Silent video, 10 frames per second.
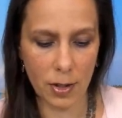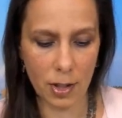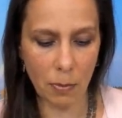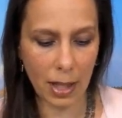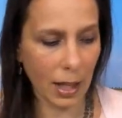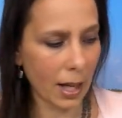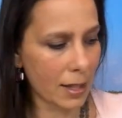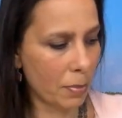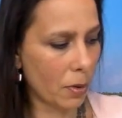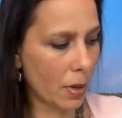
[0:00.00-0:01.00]
So my
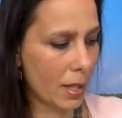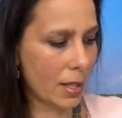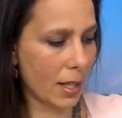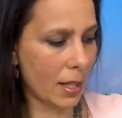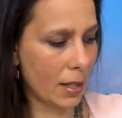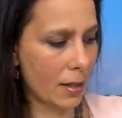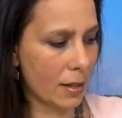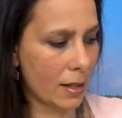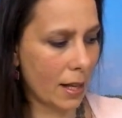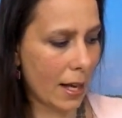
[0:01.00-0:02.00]
last point
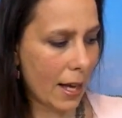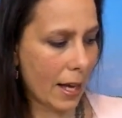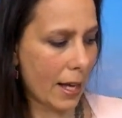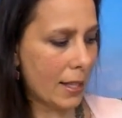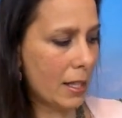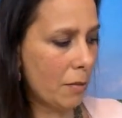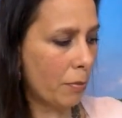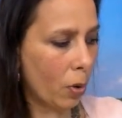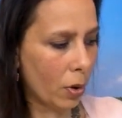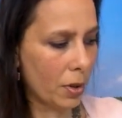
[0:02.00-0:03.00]
is it's
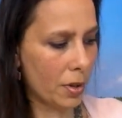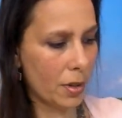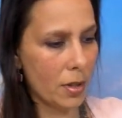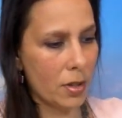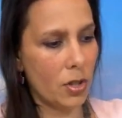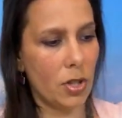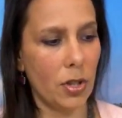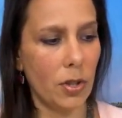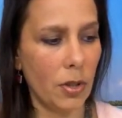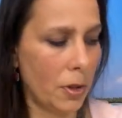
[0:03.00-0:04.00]
important
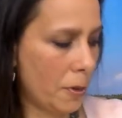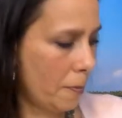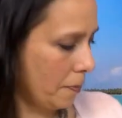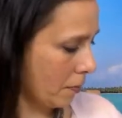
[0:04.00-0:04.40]
to